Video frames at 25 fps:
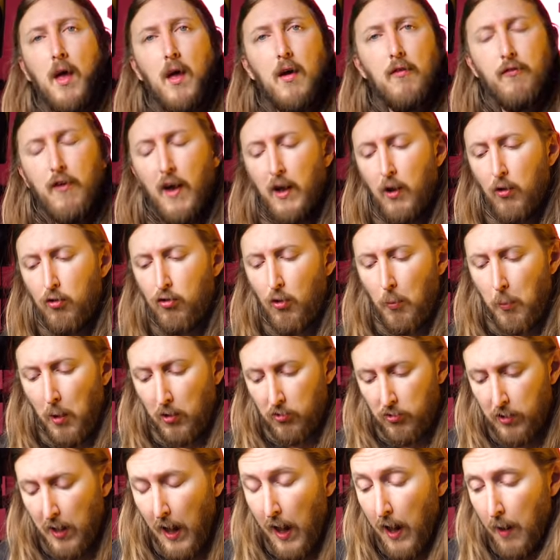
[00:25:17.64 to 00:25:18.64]
Thank you so
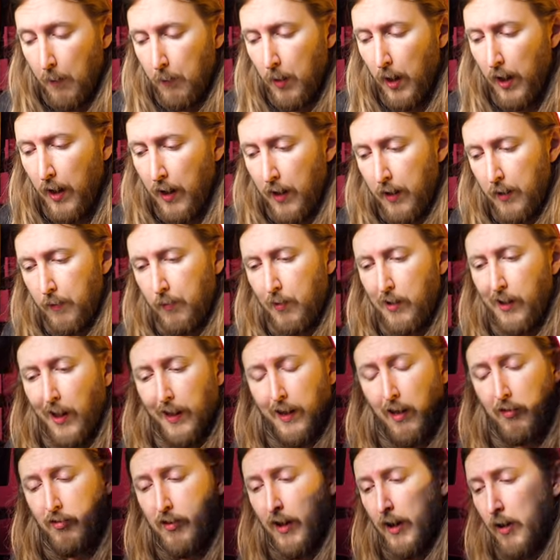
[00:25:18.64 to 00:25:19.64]
much. Yeah,
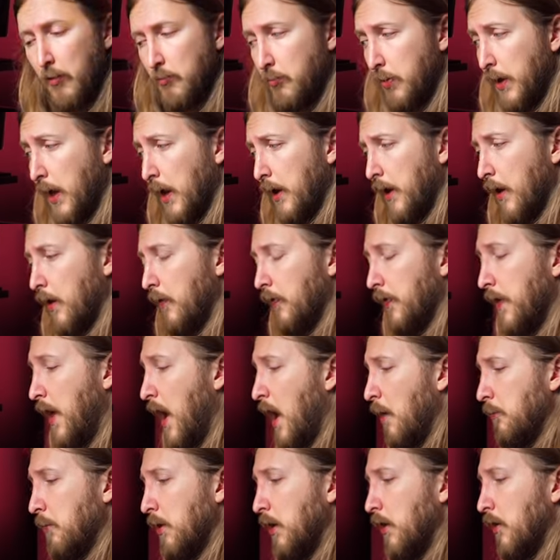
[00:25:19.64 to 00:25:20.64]
like I said in the beginning,
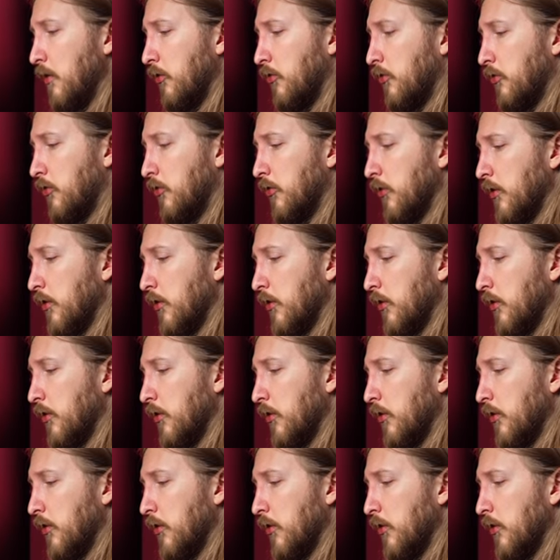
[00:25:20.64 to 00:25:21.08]
NAMM is